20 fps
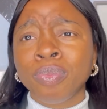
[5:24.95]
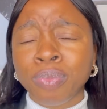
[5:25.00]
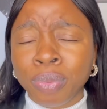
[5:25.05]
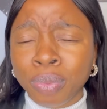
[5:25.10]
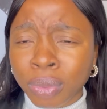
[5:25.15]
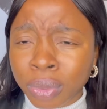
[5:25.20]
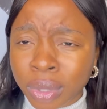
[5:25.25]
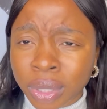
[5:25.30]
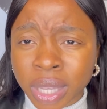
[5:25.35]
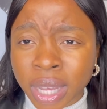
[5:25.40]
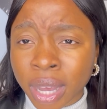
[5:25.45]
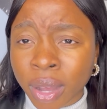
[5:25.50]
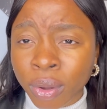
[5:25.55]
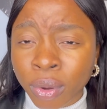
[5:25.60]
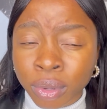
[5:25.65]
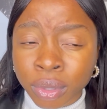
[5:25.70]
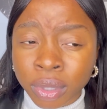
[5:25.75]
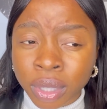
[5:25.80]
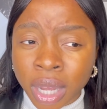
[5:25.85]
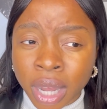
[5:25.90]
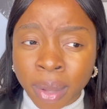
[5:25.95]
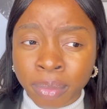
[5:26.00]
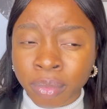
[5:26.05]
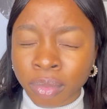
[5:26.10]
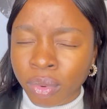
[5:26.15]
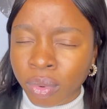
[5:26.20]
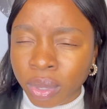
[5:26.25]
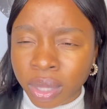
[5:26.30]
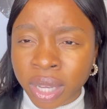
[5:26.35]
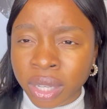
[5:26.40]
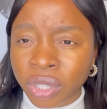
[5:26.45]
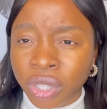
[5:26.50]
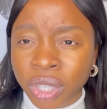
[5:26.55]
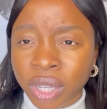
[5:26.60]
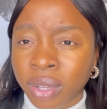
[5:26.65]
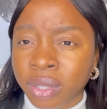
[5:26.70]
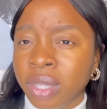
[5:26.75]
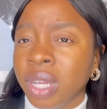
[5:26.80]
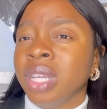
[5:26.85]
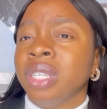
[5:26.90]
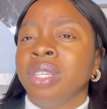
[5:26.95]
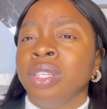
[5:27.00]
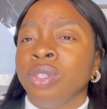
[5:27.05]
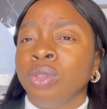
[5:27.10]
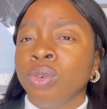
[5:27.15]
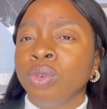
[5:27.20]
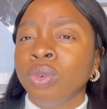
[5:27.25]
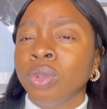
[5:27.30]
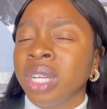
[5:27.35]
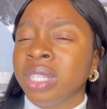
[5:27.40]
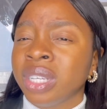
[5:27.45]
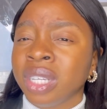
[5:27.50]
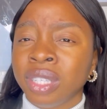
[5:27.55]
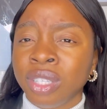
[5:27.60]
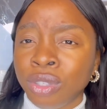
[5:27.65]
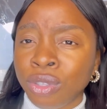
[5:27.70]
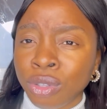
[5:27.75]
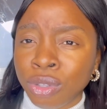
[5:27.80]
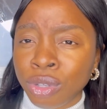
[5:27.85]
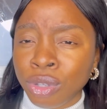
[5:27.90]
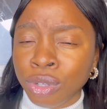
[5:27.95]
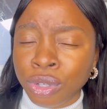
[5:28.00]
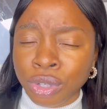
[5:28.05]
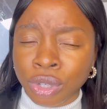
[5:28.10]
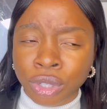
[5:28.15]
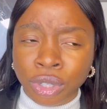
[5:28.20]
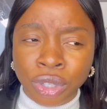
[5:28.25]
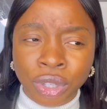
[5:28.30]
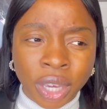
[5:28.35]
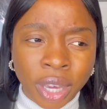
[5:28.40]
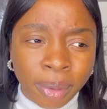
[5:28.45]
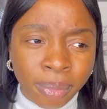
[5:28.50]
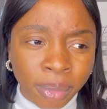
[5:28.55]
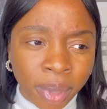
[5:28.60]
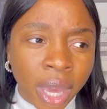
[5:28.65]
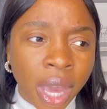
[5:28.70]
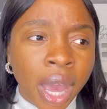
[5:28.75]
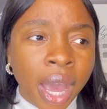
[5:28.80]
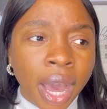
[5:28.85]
boost their own credentials as a school, as an institution. Do you get me?